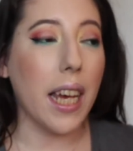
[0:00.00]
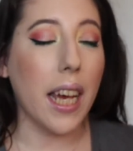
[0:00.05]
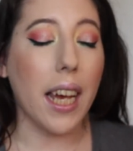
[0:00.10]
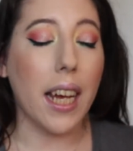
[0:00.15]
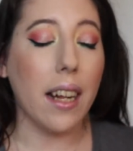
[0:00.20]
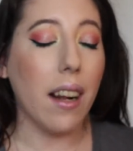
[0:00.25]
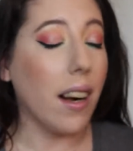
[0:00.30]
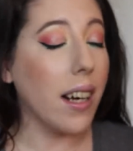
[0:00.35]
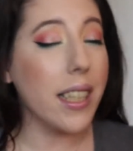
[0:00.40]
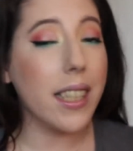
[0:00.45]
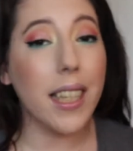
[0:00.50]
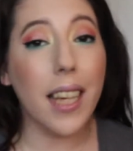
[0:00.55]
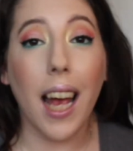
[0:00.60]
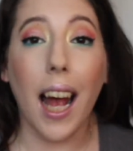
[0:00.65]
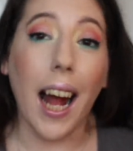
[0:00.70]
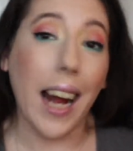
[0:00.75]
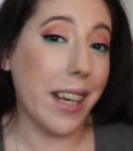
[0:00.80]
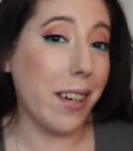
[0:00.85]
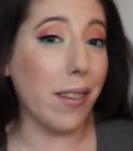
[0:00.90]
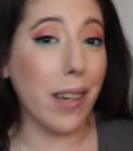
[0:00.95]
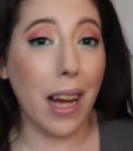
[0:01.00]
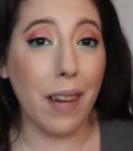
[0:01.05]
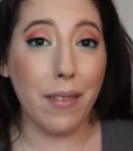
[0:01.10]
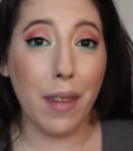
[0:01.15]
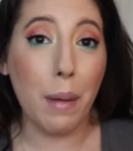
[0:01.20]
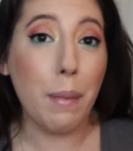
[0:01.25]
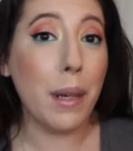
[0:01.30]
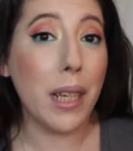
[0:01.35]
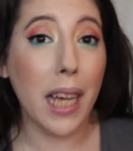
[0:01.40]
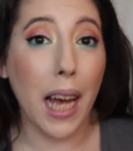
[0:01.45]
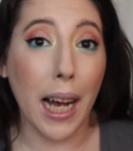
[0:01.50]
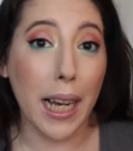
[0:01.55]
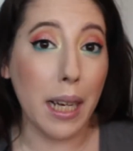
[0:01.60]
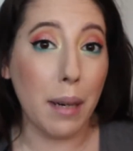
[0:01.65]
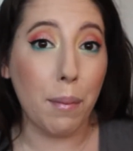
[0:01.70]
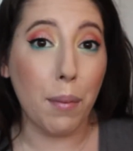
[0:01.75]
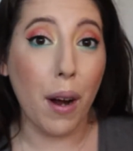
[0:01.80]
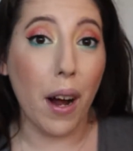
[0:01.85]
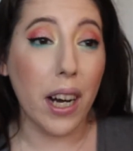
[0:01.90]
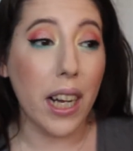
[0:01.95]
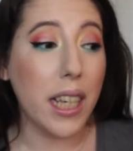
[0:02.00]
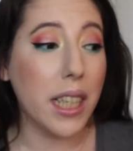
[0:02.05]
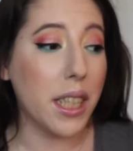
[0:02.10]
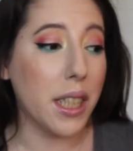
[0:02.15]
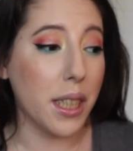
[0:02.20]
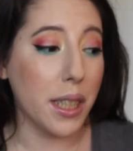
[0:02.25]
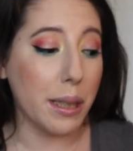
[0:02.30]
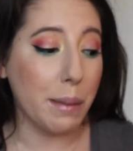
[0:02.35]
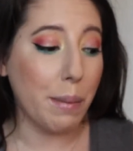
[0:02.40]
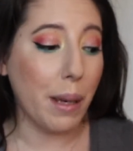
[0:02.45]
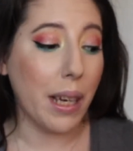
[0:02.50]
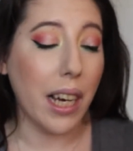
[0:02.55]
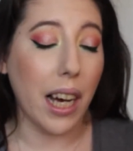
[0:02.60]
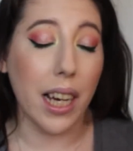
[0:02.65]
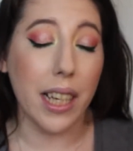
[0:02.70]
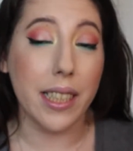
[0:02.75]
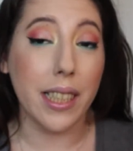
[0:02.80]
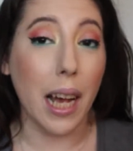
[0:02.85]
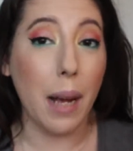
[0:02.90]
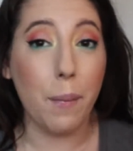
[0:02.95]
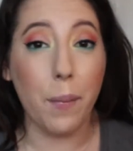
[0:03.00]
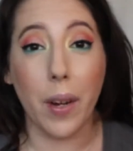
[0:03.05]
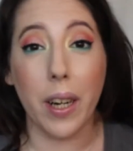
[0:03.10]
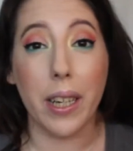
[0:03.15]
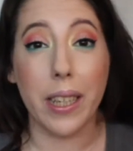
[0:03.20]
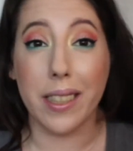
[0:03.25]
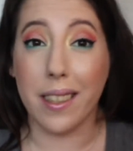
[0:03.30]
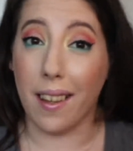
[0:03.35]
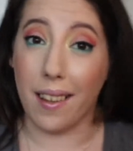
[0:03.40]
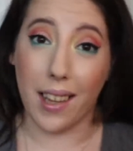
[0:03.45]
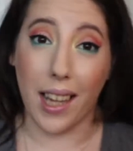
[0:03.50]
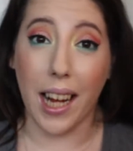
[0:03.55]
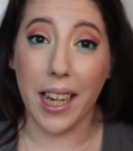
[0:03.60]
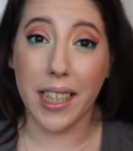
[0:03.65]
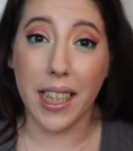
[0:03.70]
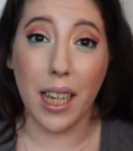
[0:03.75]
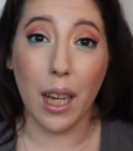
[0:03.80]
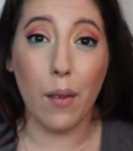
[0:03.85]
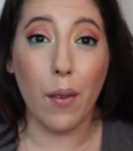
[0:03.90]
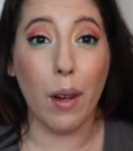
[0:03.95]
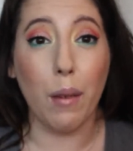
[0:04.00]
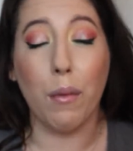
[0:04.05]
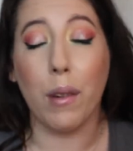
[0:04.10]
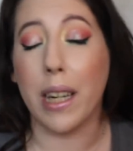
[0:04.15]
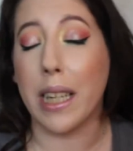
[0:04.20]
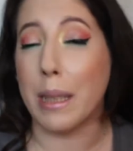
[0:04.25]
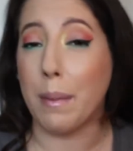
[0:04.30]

and honestly I don't have that many high-end products just because I'm very selective in what I